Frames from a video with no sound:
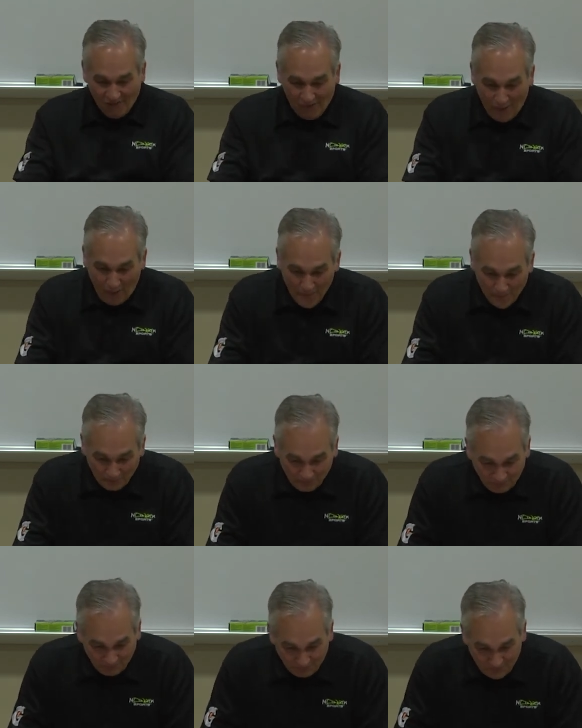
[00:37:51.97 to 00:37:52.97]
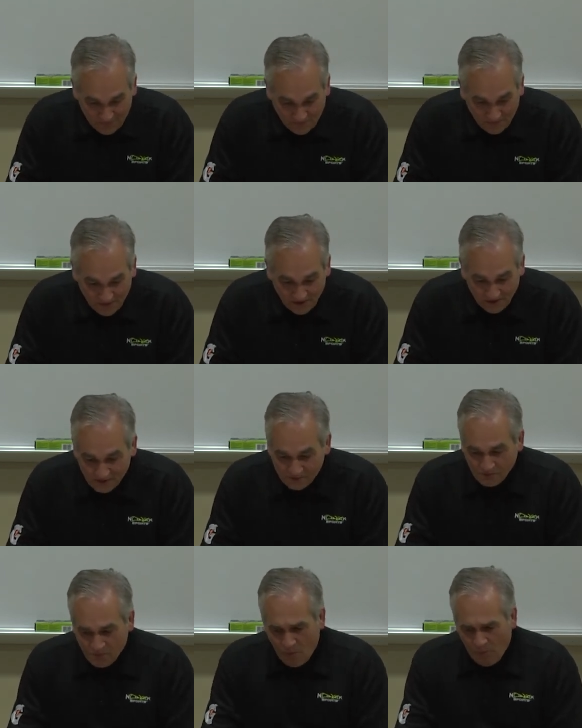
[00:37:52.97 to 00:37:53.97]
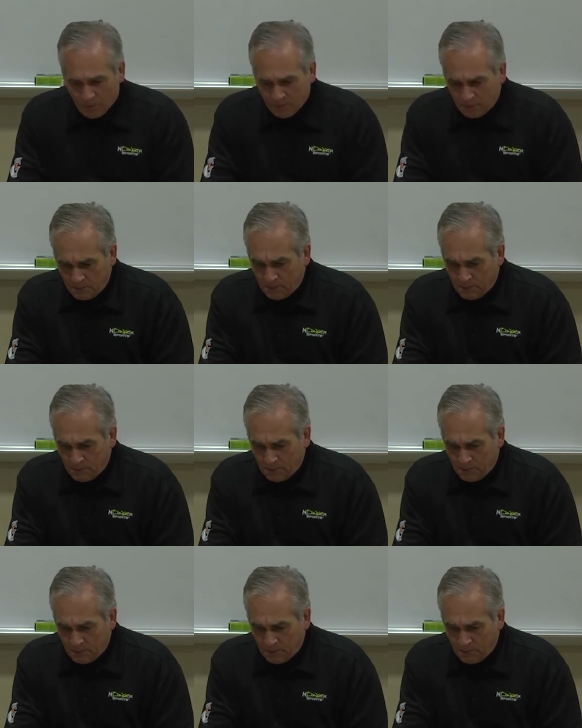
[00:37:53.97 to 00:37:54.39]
No one is speaking in this clip.